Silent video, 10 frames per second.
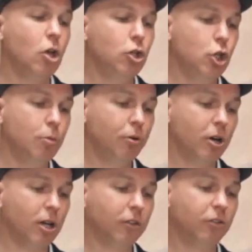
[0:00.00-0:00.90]
new
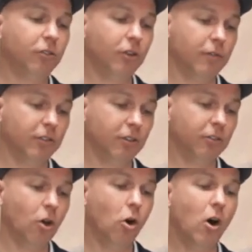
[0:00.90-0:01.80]
products or services,
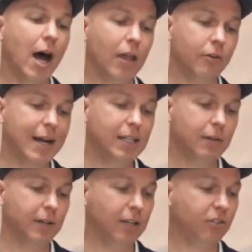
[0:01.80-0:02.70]
or other
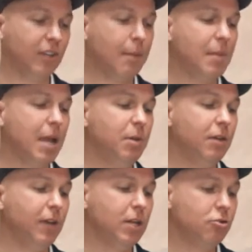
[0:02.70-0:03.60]
activities that may be of
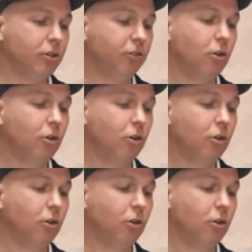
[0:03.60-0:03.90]
interest